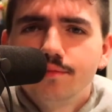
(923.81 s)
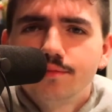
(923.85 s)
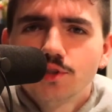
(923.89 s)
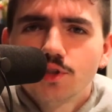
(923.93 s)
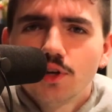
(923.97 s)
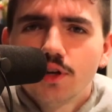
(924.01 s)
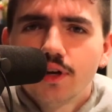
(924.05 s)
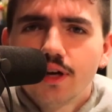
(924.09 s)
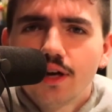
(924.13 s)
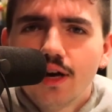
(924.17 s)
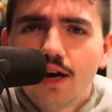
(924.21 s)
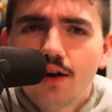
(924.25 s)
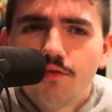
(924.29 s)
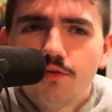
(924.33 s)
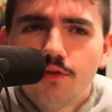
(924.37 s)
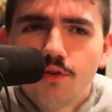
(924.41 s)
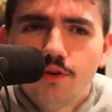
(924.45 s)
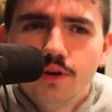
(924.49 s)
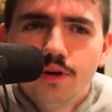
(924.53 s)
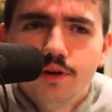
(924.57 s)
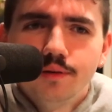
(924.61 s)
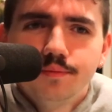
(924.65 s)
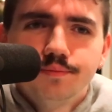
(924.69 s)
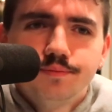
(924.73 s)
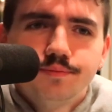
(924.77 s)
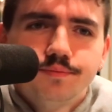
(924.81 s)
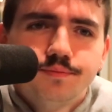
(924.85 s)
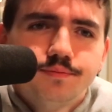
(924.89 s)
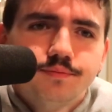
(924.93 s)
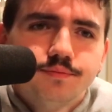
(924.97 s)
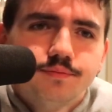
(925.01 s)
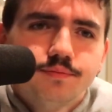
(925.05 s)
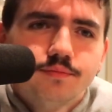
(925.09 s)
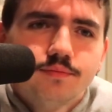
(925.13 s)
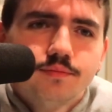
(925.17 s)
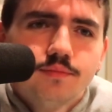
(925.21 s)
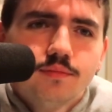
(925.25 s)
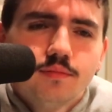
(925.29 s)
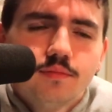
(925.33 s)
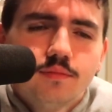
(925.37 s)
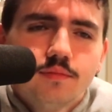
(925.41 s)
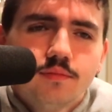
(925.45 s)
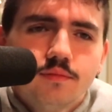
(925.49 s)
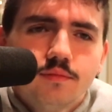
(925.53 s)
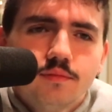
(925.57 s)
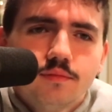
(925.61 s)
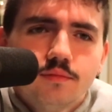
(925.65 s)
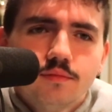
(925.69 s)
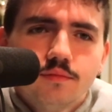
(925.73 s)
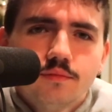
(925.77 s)
That's all I got for you.
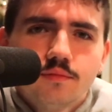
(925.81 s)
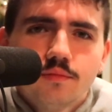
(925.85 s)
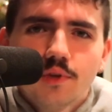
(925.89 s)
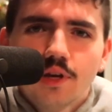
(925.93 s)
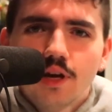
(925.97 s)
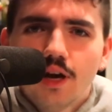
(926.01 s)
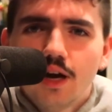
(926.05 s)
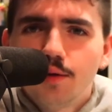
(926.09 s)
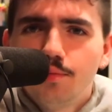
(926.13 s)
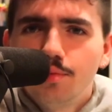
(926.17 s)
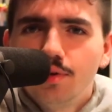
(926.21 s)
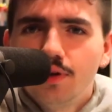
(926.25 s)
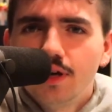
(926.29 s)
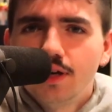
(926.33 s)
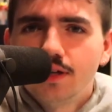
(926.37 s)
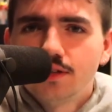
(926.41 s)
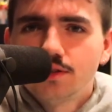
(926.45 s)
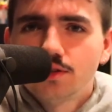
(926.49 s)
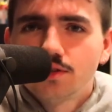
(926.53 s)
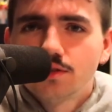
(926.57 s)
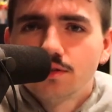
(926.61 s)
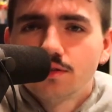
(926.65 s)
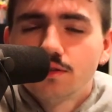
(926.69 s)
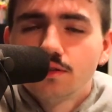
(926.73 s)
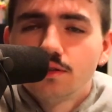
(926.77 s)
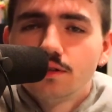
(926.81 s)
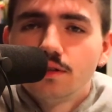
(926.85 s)
God bless.